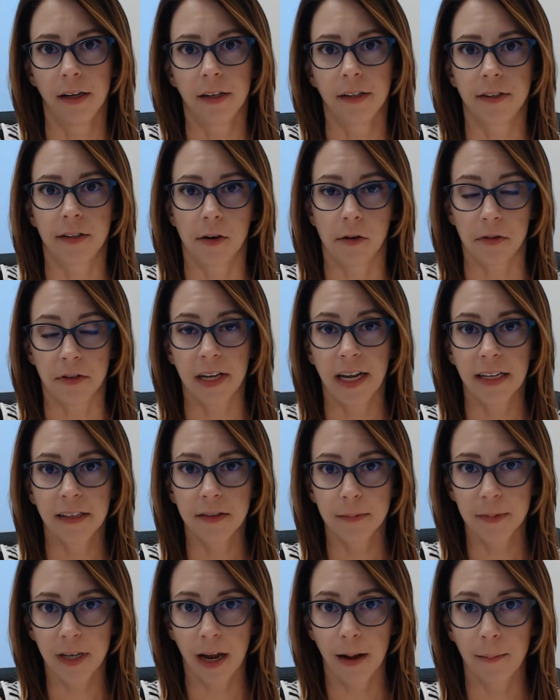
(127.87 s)
So take
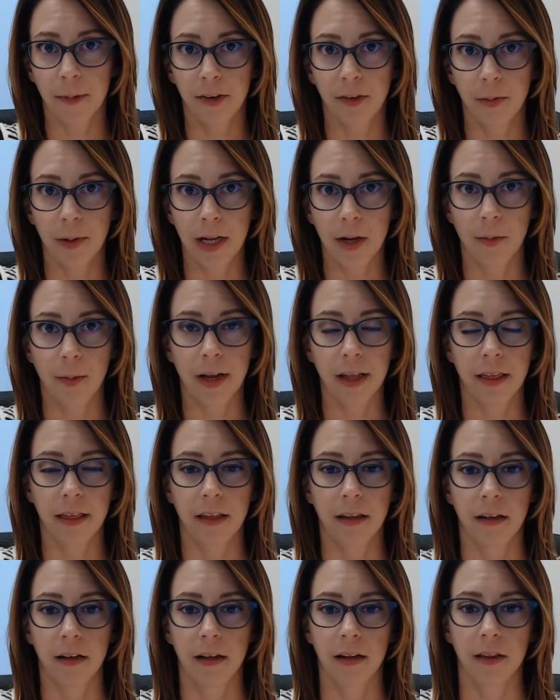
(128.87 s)
some time this week with
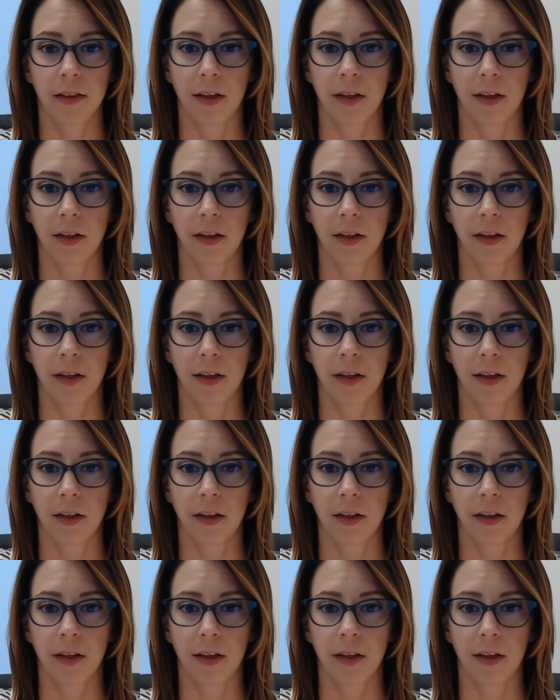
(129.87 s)
the,